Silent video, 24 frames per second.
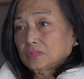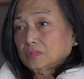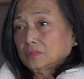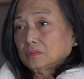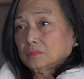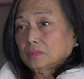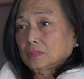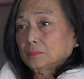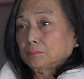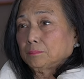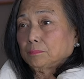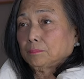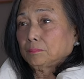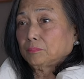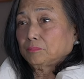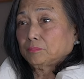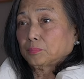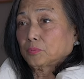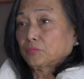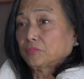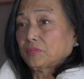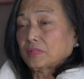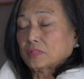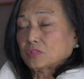the
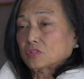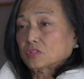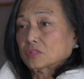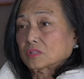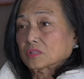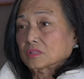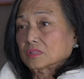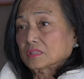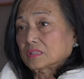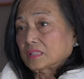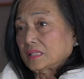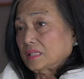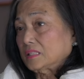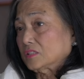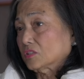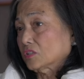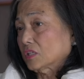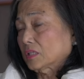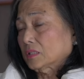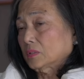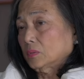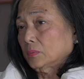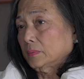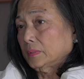professional stage
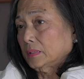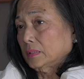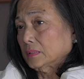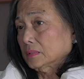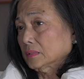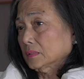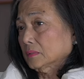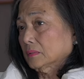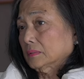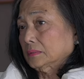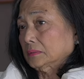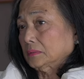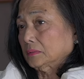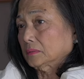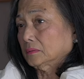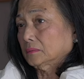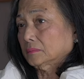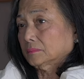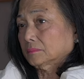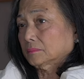anyway. So yeah.